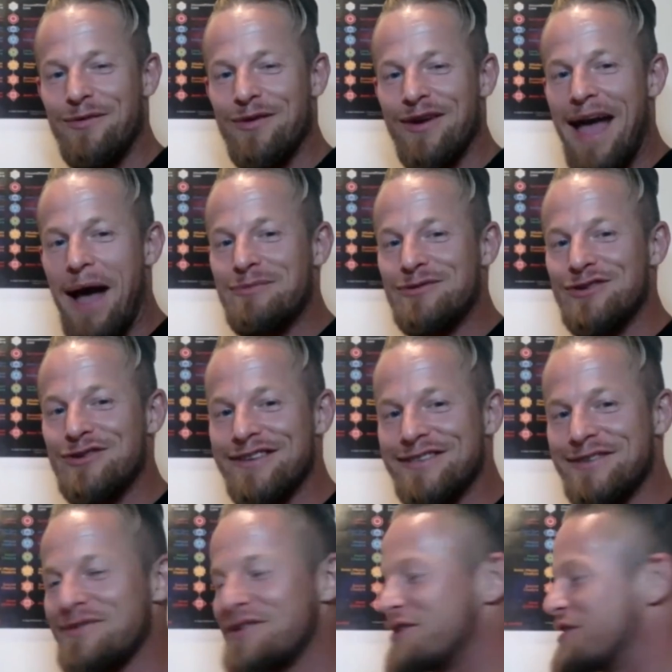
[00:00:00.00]
capture this
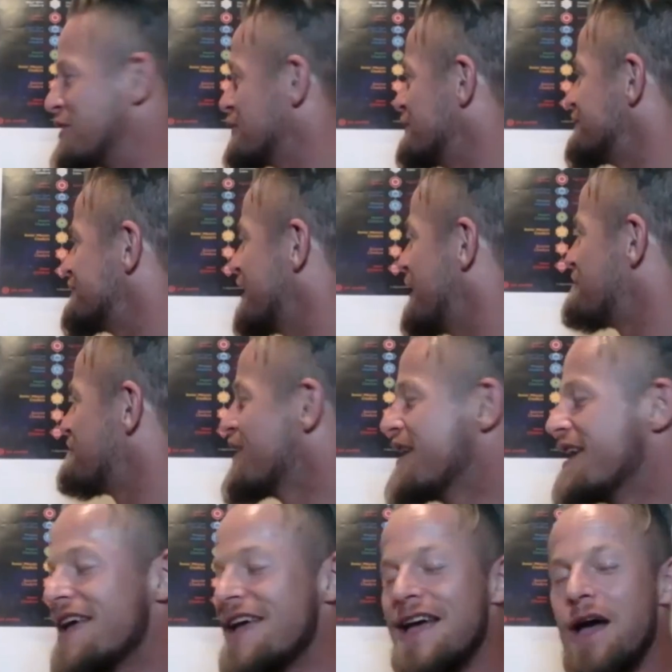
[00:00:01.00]
and we don't lose that.
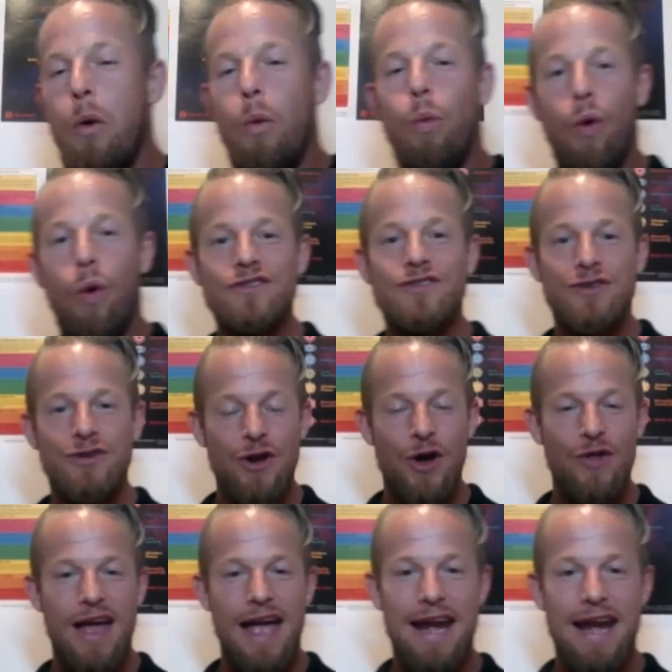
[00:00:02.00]
Once you know
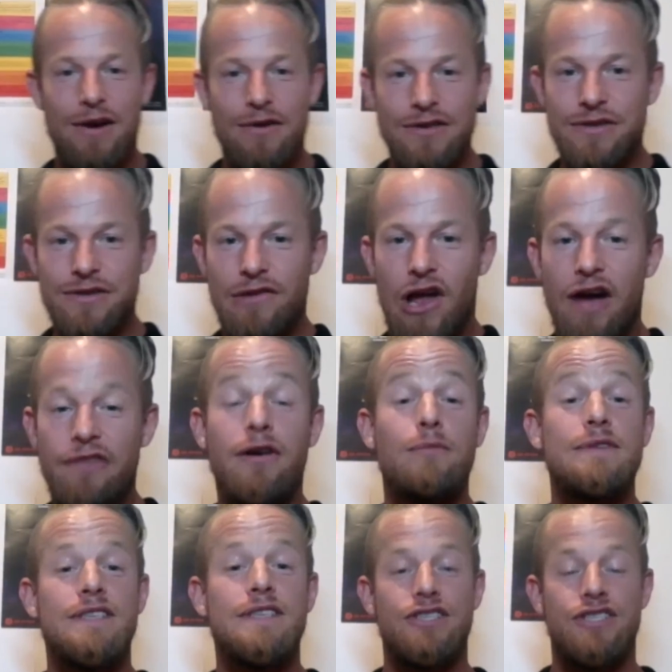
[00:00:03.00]
the 8 areas of life, I
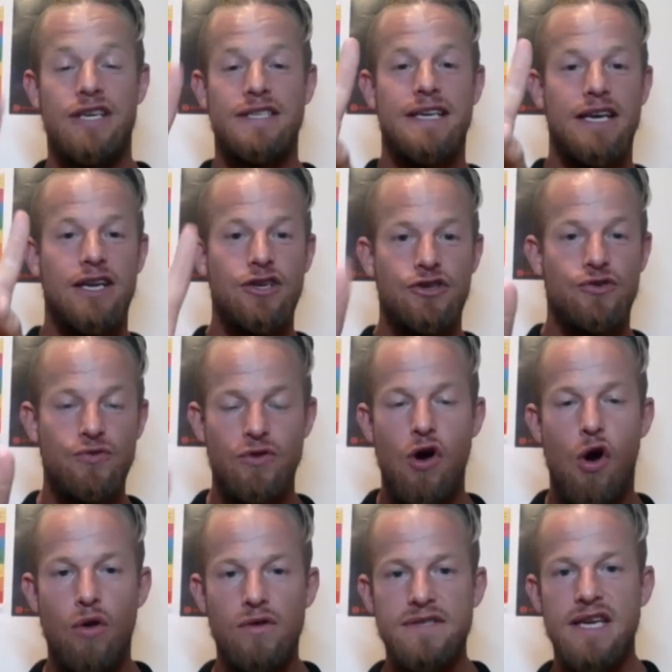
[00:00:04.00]
would suggest setting 2
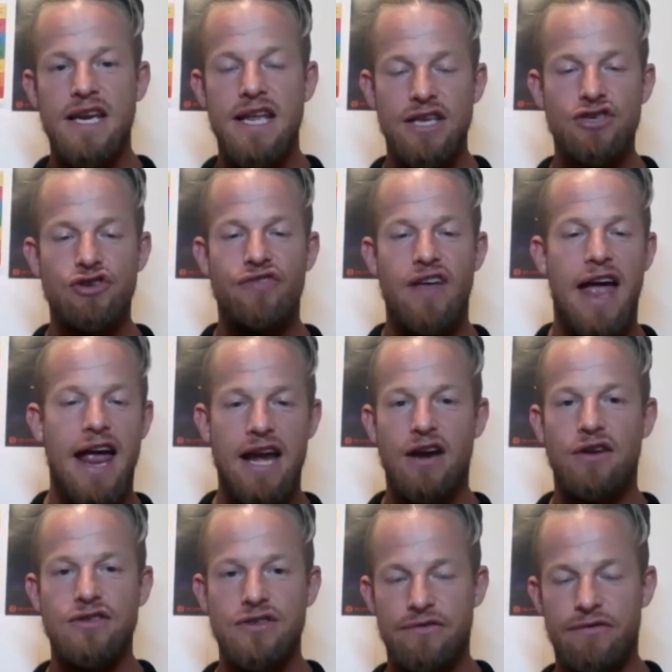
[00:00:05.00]
goals in each of the 8
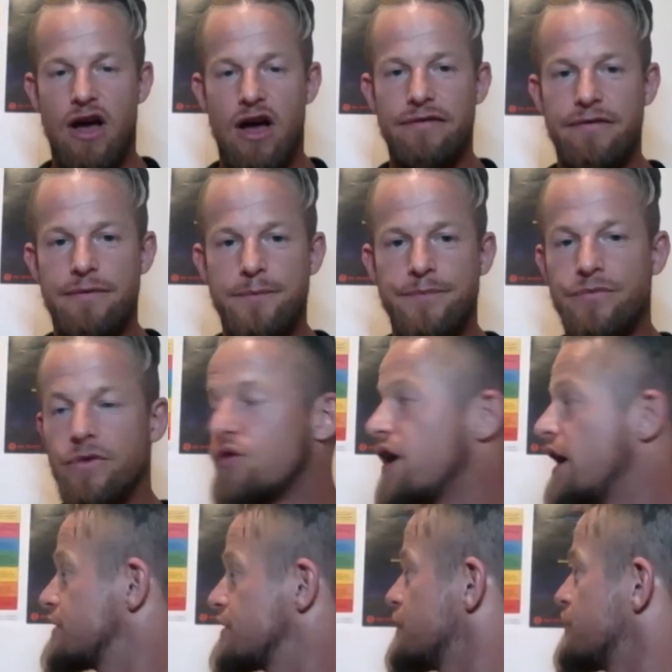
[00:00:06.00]
areas of life.
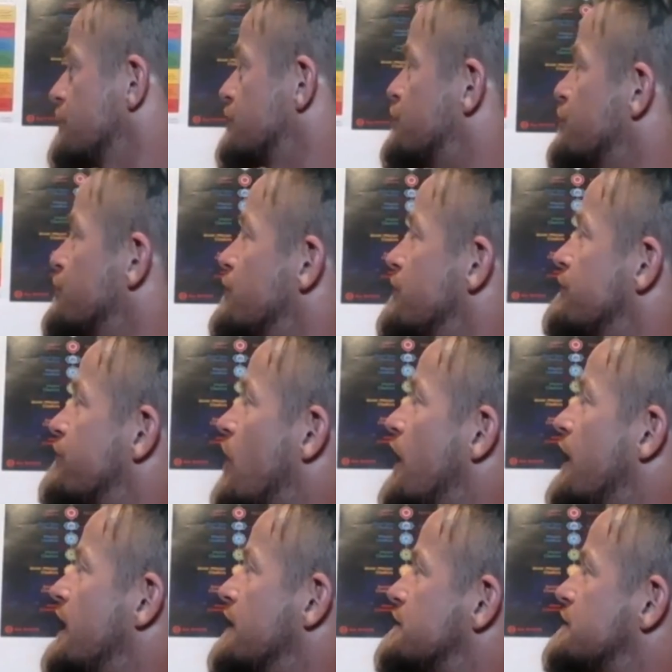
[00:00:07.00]
Okay, so 2 in
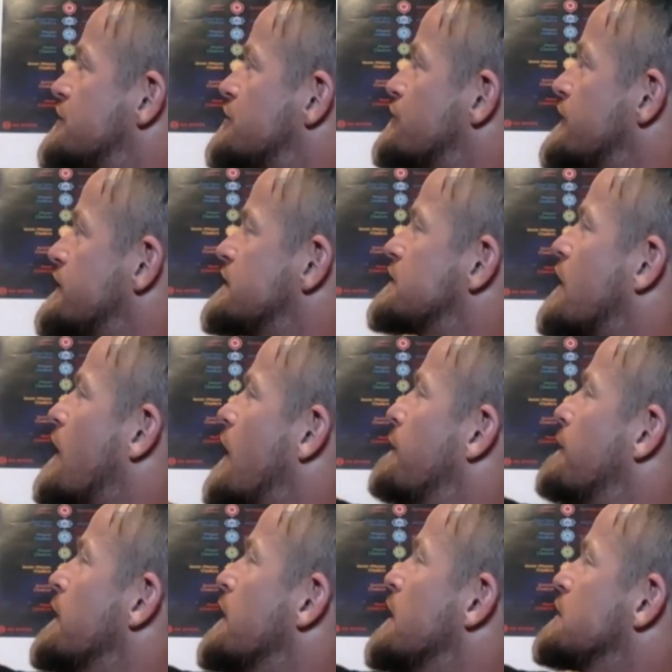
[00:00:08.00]
finance, 2 in time,
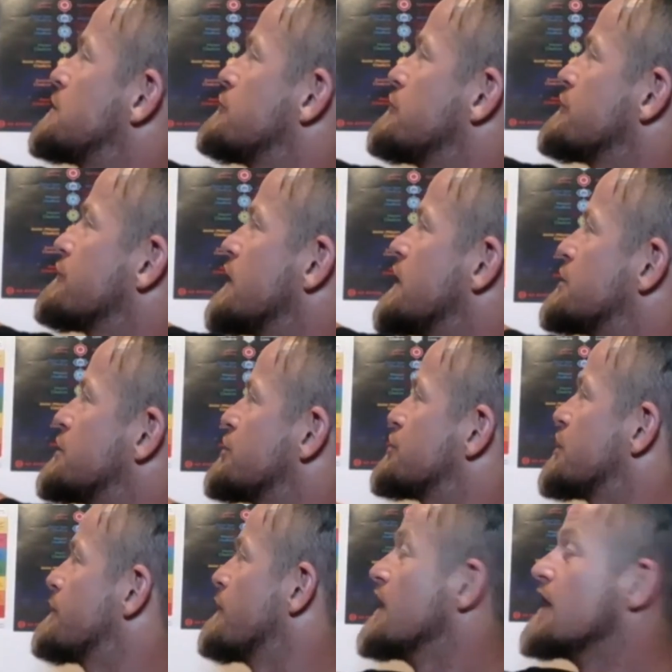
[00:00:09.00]
2 in
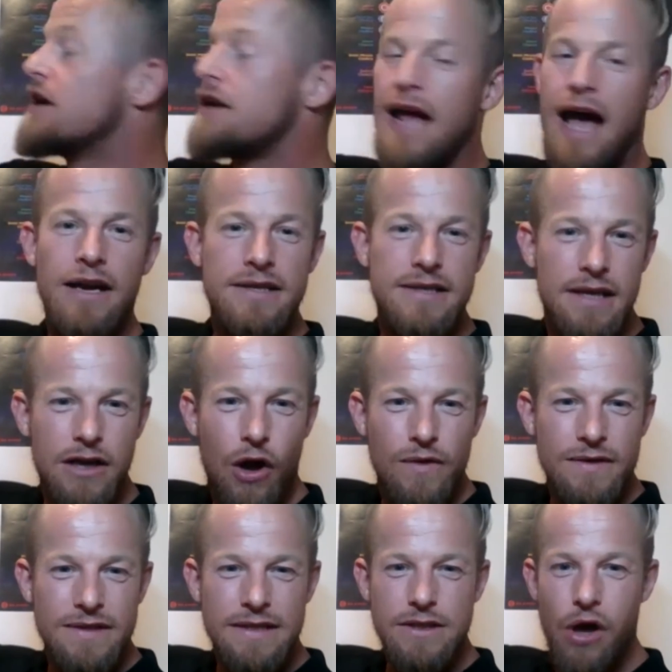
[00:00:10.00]
relationship. Now, how do you set
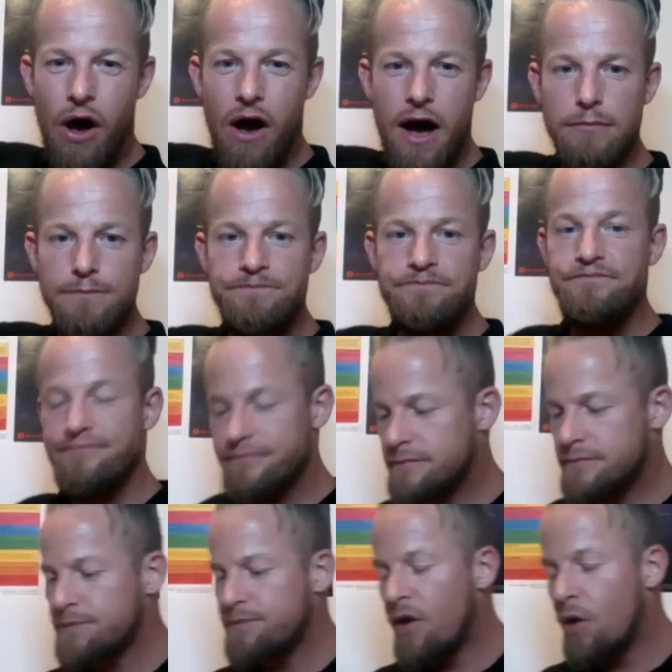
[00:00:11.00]
goals in time?
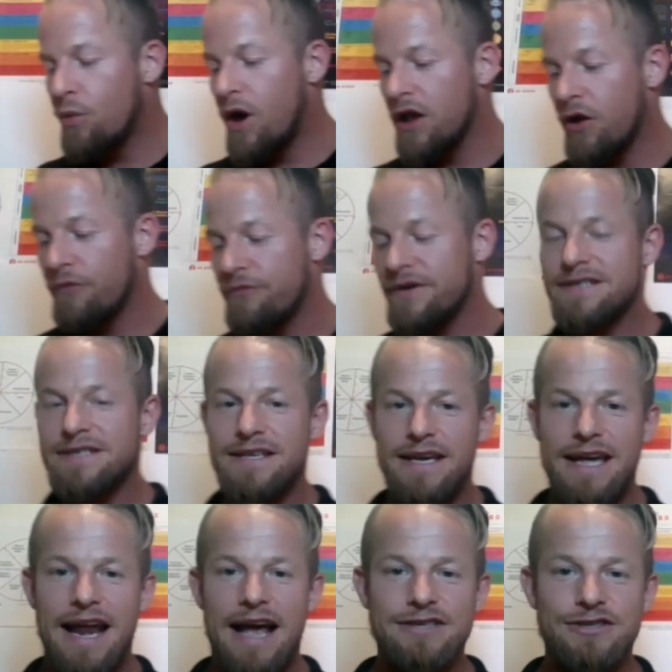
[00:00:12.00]
Well, obviously,
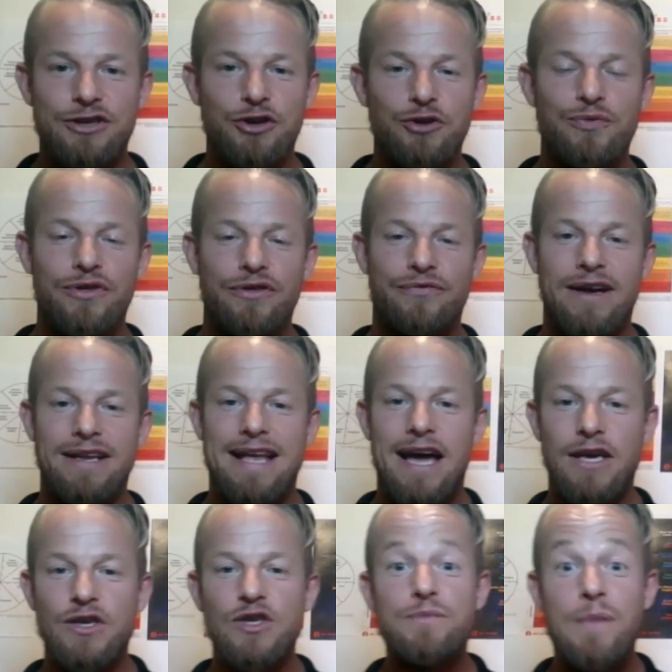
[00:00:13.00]
it has to do with the fact how
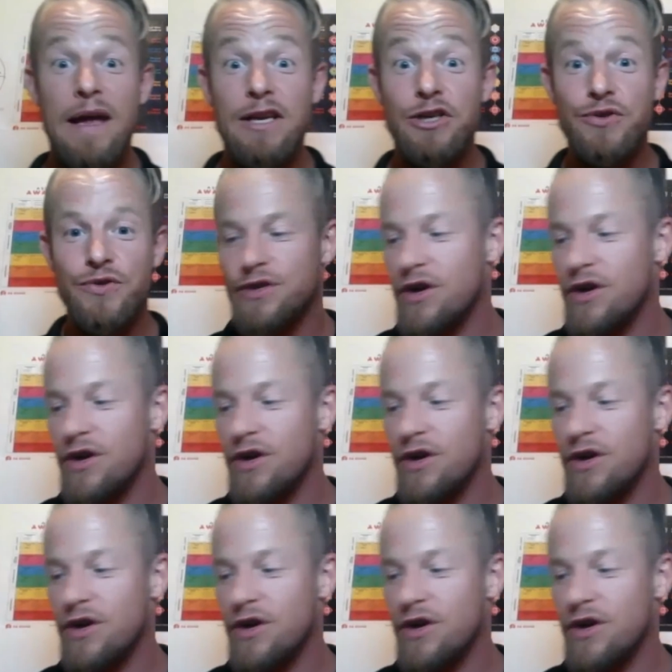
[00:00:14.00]
you spend your